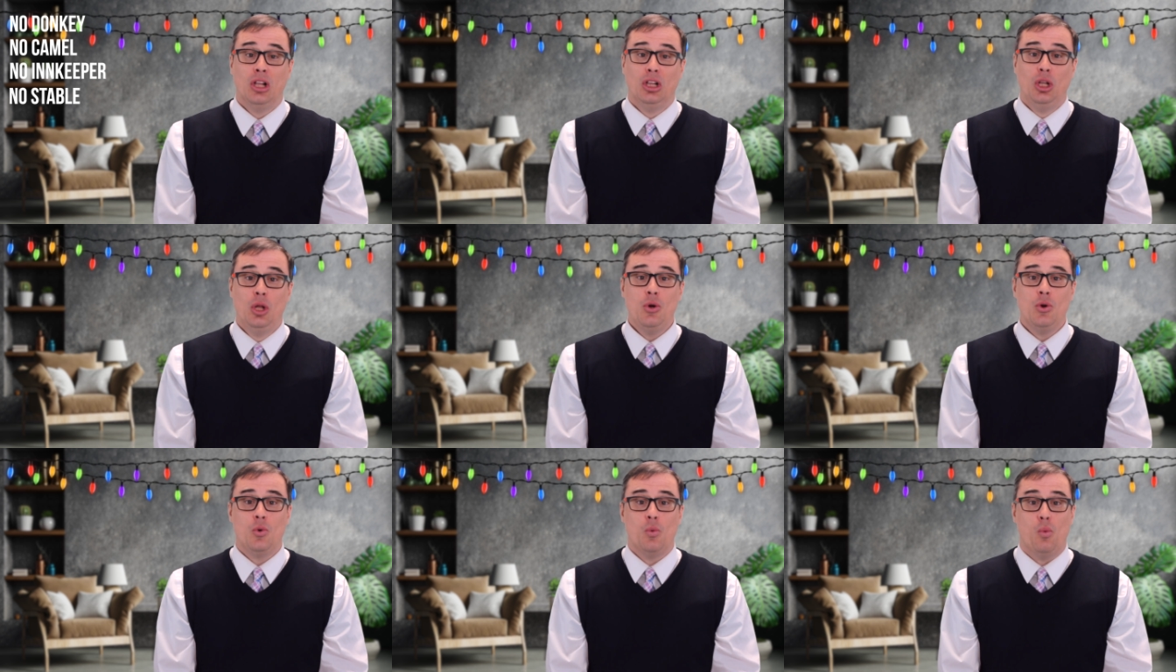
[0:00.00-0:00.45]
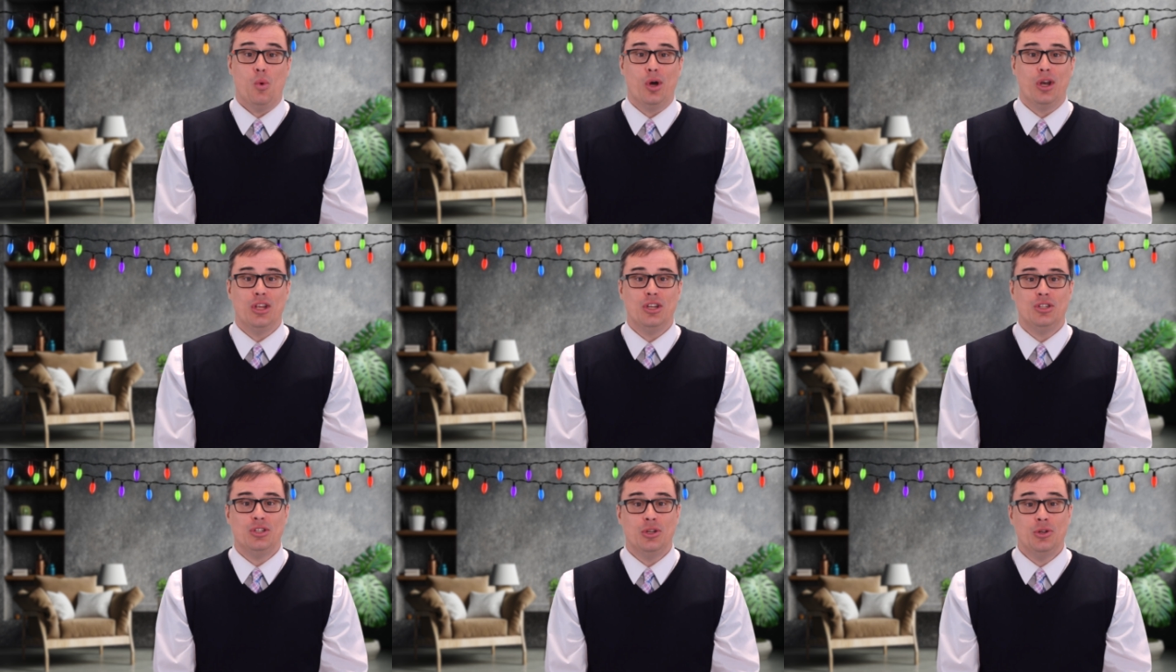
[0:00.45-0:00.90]
Luke
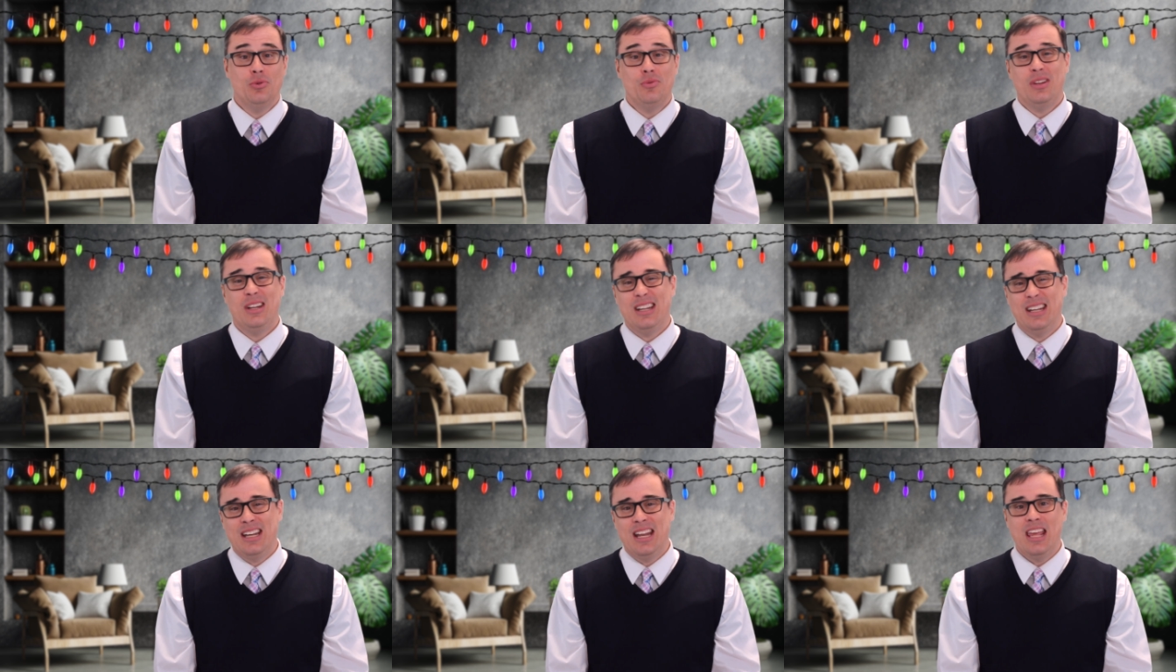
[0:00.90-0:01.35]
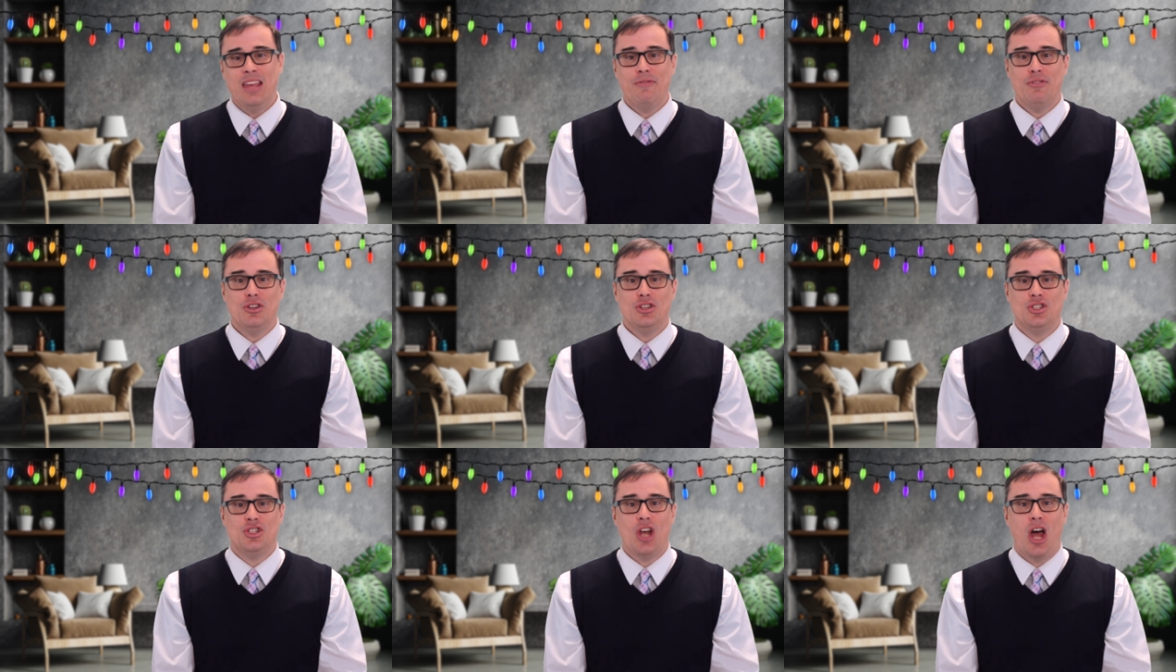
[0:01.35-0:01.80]
1 and 2, and
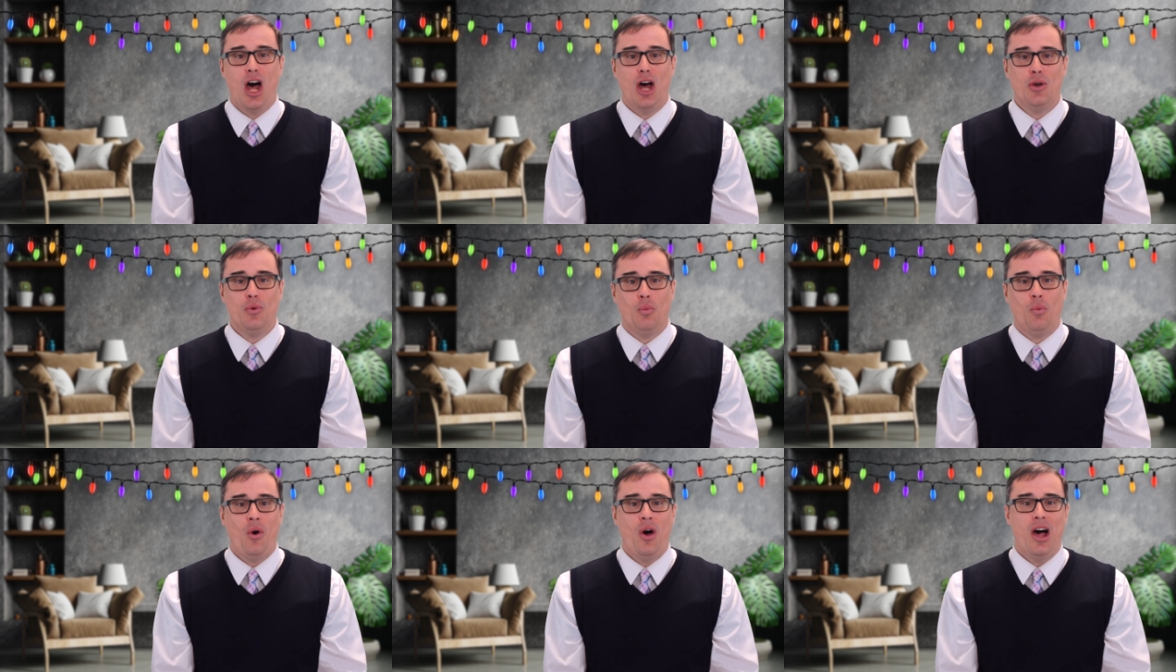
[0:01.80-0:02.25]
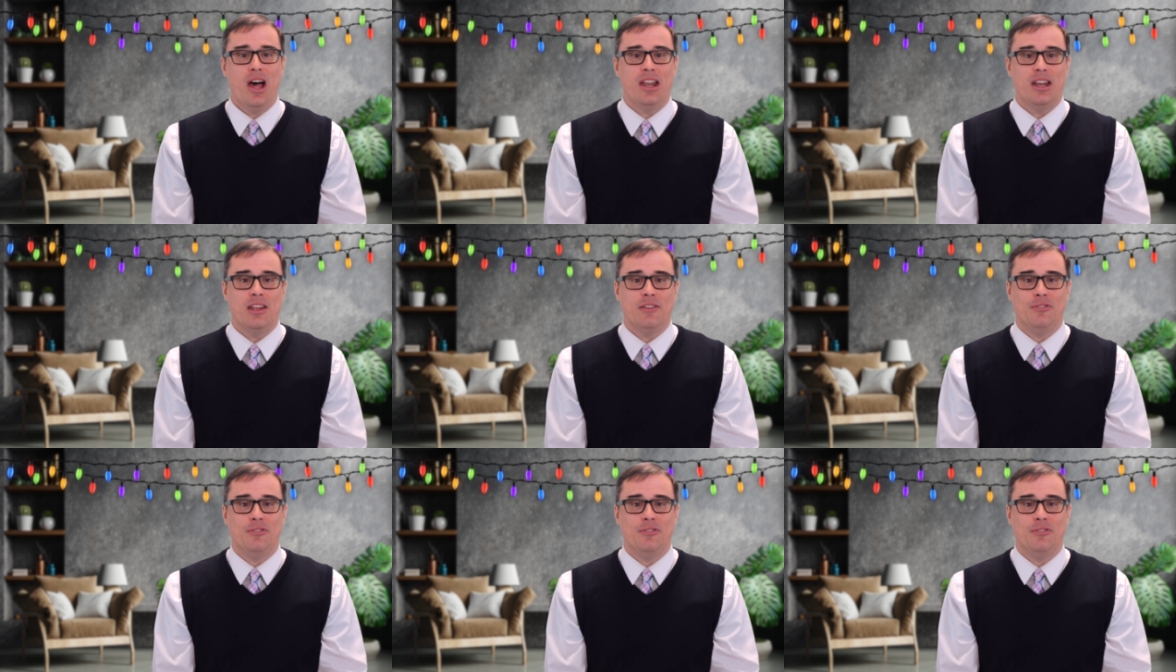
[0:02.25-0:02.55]
even John 1,